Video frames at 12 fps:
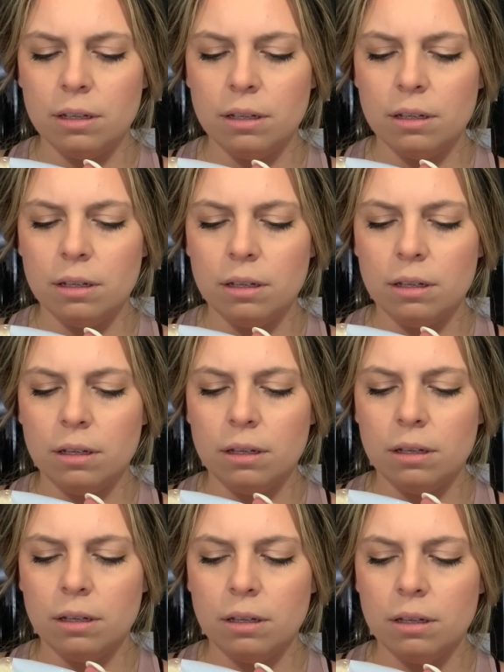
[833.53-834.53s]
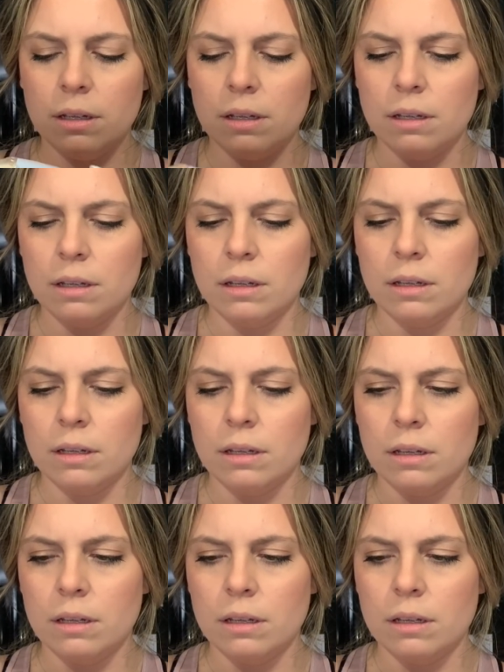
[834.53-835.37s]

(silence)